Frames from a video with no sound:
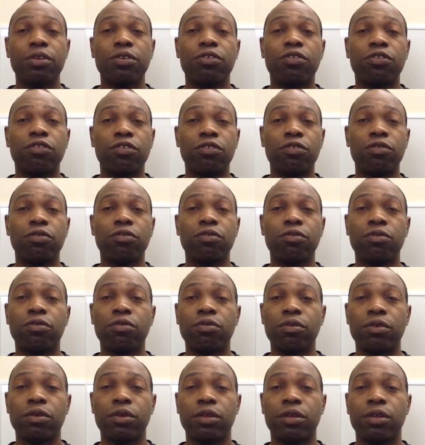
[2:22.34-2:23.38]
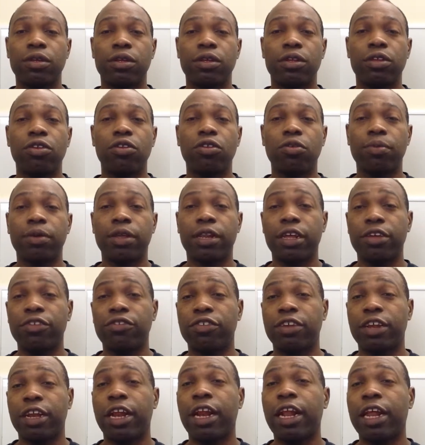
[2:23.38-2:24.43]
to the nomenclature
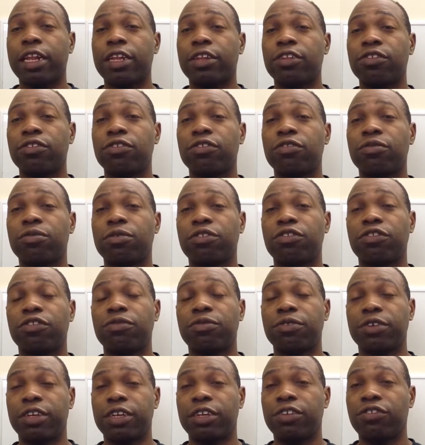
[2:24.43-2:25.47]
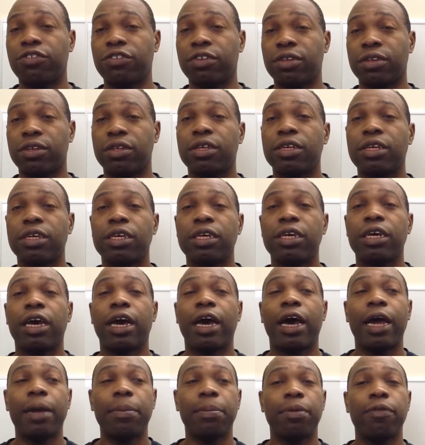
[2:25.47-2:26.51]
that I like to use, which is retention.
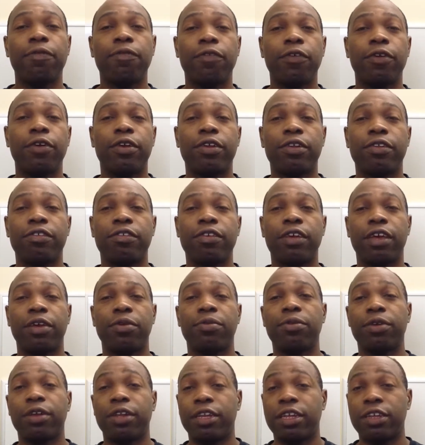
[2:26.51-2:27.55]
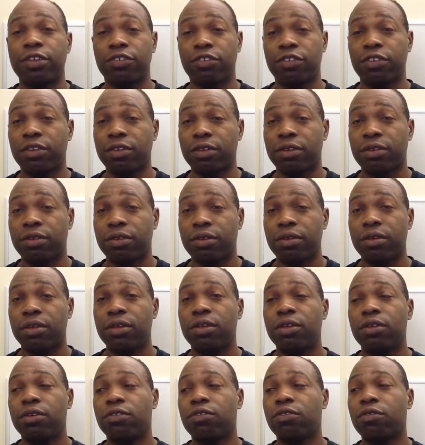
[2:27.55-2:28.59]
I prefer to say retention.
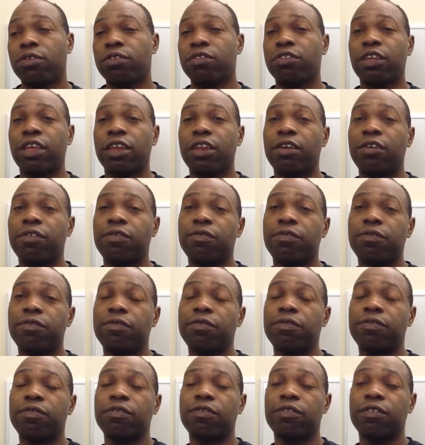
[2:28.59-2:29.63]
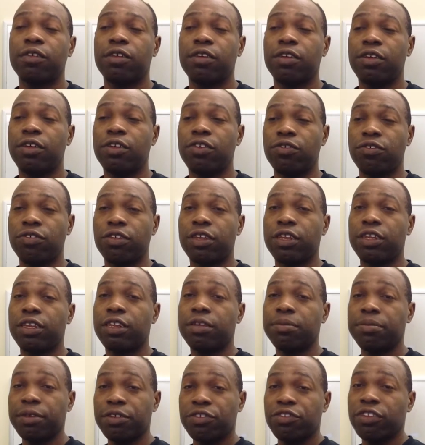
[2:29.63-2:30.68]
So instead of using
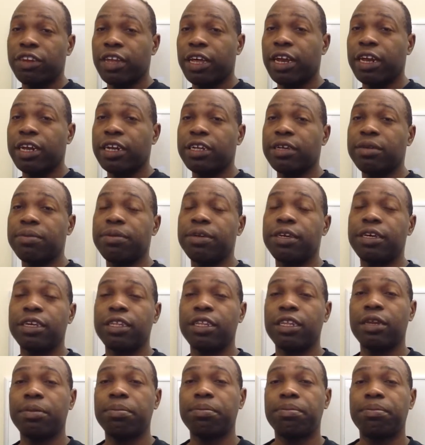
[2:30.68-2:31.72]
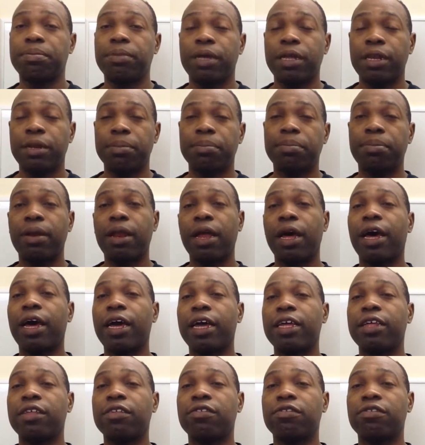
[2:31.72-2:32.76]
dimensionality, because it
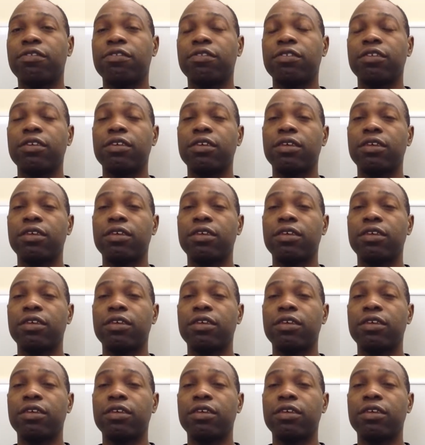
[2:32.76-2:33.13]
implies